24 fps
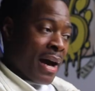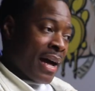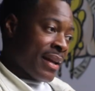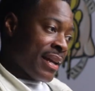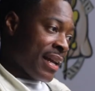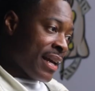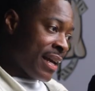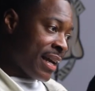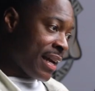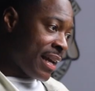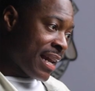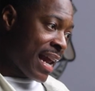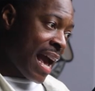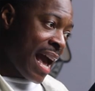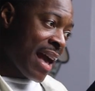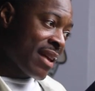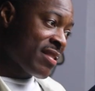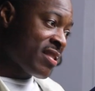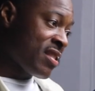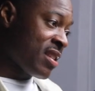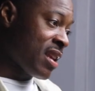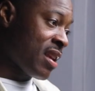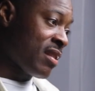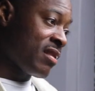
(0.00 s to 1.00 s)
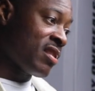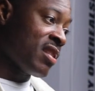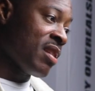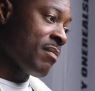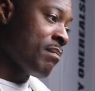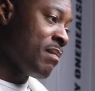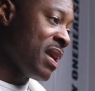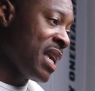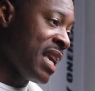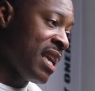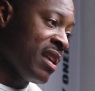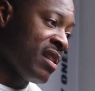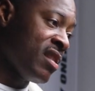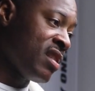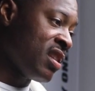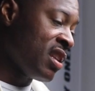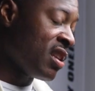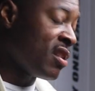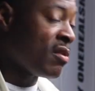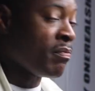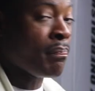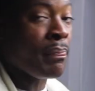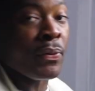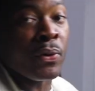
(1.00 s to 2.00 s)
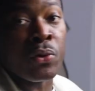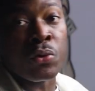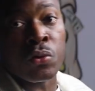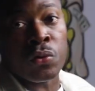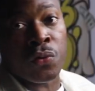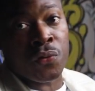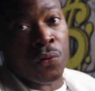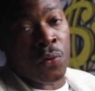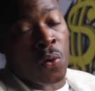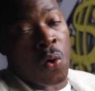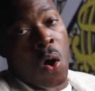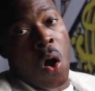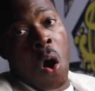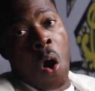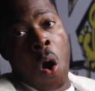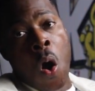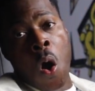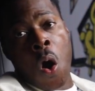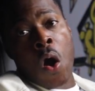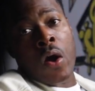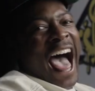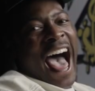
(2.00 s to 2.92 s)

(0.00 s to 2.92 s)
my nigga, that shit to me is this beautiful art.